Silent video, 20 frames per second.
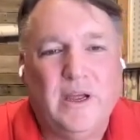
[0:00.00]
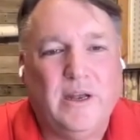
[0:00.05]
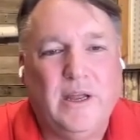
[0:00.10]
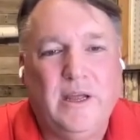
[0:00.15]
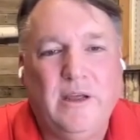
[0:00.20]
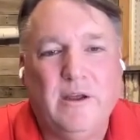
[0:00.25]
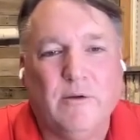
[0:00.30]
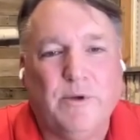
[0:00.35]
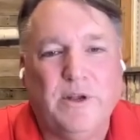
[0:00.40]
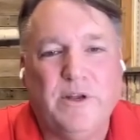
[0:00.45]

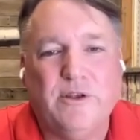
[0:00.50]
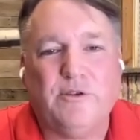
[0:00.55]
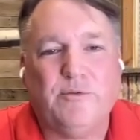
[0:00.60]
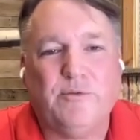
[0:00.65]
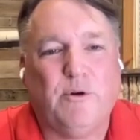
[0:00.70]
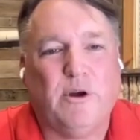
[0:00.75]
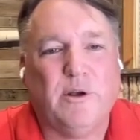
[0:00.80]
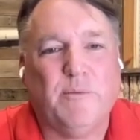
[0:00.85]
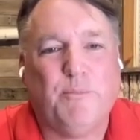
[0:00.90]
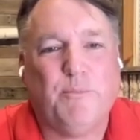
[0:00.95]
And here we
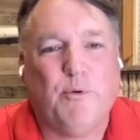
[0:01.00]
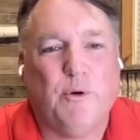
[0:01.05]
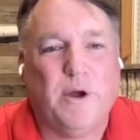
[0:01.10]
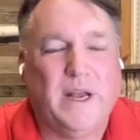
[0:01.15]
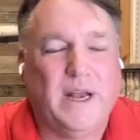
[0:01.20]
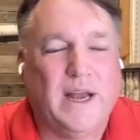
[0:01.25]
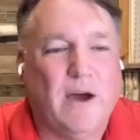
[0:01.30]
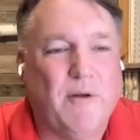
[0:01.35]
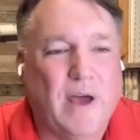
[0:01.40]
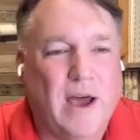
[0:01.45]
just want to
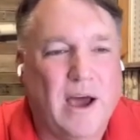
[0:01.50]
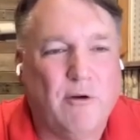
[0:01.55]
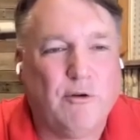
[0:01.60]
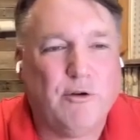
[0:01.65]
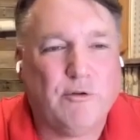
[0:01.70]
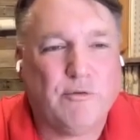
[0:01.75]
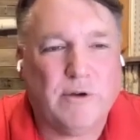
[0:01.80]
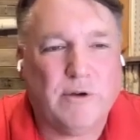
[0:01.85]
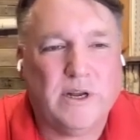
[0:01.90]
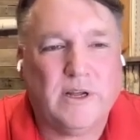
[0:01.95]
point out
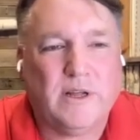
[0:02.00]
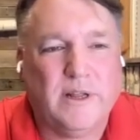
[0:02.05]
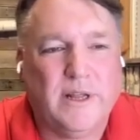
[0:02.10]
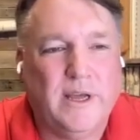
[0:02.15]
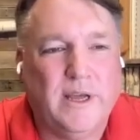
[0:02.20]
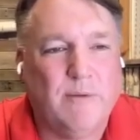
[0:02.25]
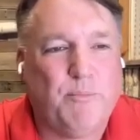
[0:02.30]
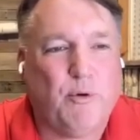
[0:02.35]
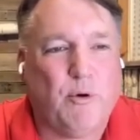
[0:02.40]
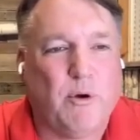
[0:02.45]
how
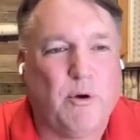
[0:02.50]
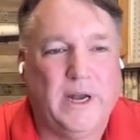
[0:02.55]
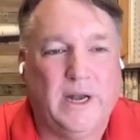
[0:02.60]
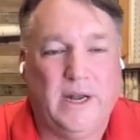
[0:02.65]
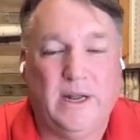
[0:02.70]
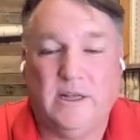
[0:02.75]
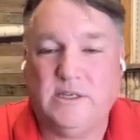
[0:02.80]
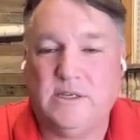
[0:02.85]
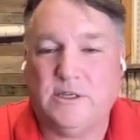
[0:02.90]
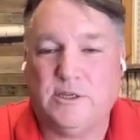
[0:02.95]
critically
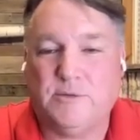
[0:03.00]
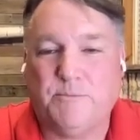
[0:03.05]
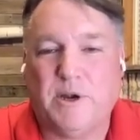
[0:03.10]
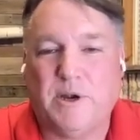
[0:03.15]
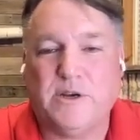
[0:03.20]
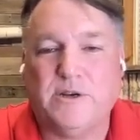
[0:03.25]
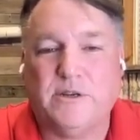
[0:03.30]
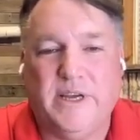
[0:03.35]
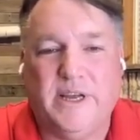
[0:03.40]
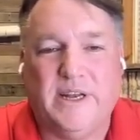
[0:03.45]
important it is,
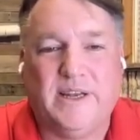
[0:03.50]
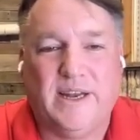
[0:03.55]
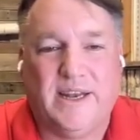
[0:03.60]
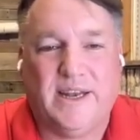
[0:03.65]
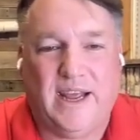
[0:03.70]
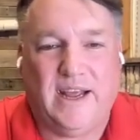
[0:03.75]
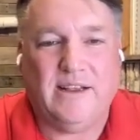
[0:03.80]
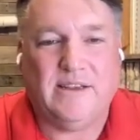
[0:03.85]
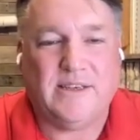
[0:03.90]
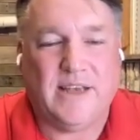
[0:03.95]
especially in
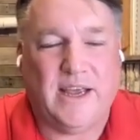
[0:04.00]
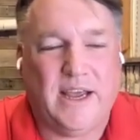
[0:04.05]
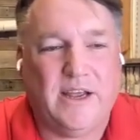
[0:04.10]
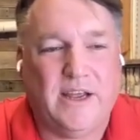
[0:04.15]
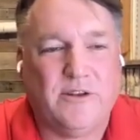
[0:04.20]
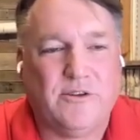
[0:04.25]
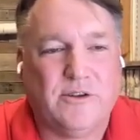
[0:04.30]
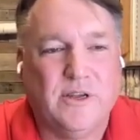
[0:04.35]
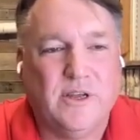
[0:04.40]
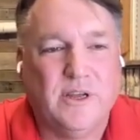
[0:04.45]
today's
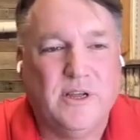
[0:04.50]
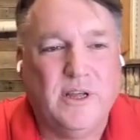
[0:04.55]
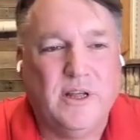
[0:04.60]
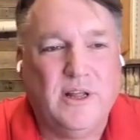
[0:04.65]
age,